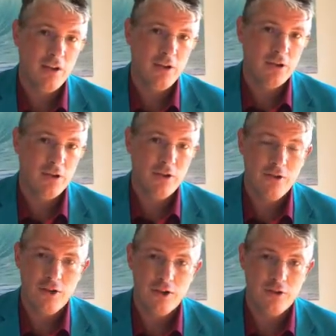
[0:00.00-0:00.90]
Look,
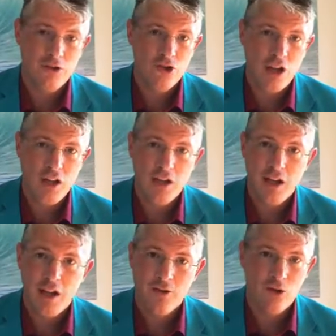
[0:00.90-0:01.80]
Jenny
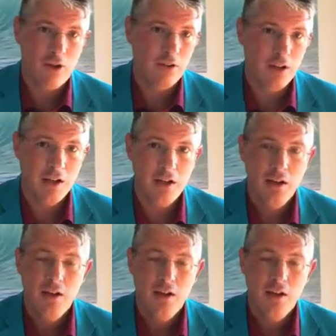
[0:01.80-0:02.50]
kicked Charlie,